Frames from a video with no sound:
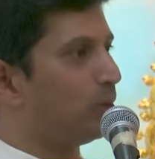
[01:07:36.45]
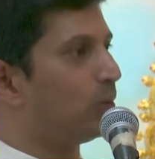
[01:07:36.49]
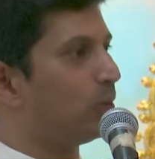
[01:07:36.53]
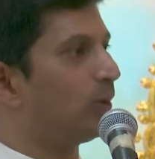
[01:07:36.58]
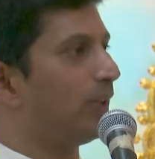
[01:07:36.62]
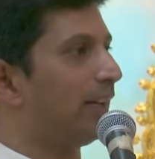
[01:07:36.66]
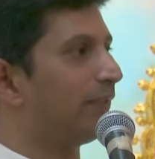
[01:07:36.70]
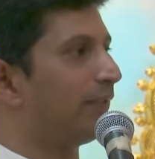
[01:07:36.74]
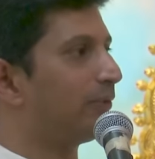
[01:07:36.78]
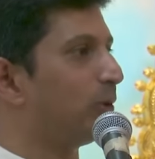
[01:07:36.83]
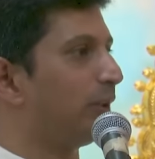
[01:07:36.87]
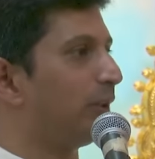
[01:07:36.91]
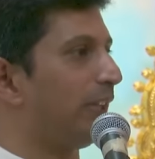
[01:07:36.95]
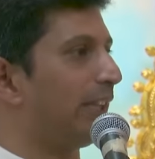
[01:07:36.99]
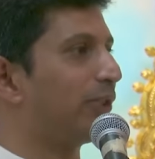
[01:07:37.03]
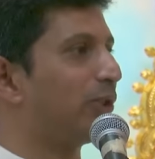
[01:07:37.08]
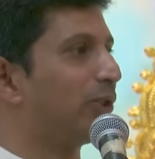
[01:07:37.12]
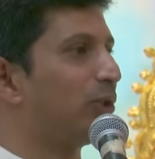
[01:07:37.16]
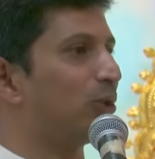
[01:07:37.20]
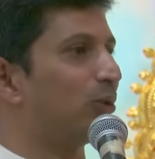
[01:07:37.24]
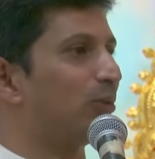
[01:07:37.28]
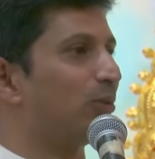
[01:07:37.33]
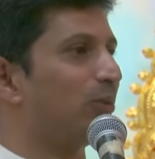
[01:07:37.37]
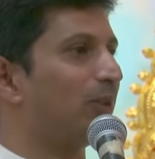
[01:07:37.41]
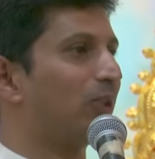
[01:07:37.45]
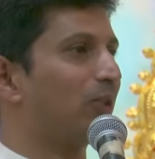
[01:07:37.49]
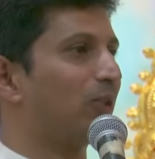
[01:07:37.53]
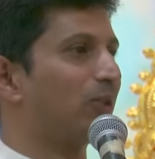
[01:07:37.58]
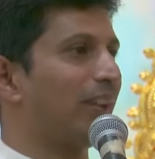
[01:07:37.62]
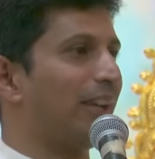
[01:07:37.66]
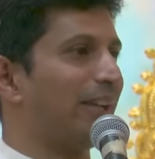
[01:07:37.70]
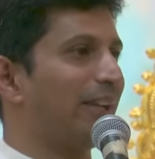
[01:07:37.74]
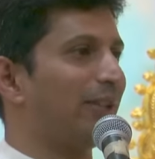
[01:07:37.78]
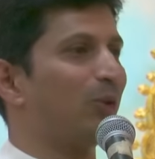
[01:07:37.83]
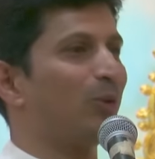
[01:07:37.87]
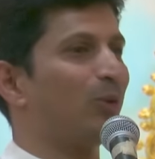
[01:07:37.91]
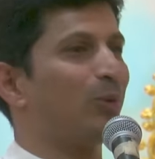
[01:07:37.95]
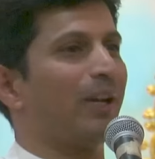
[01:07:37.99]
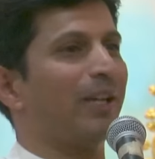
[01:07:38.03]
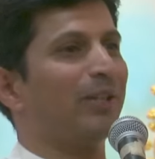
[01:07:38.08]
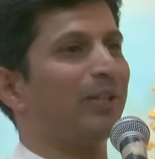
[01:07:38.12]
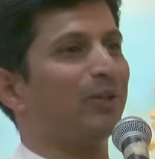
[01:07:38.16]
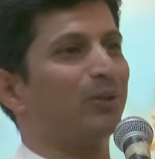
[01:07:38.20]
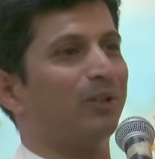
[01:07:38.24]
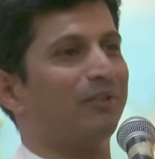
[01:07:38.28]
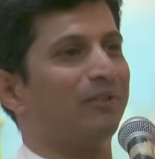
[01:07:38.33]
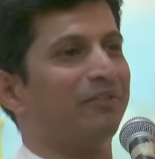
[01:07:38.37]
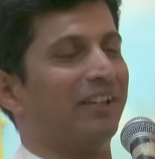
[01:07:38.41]
don't have to test you because I know where
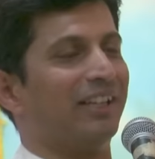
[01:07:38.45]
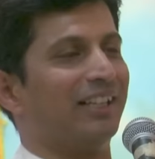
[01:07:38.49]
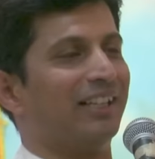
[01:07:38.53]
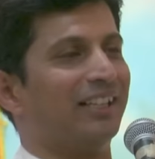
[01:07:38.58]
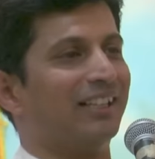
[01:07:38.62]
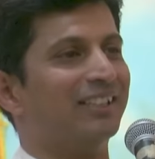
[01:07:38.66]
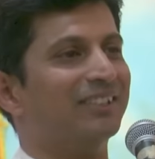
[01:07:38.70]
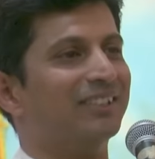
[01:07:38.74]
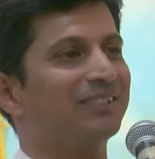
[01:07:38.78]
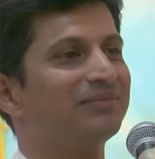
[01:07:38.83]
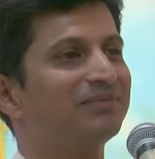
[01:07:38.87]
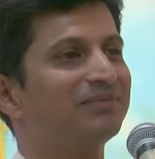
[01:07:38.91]
you will fail.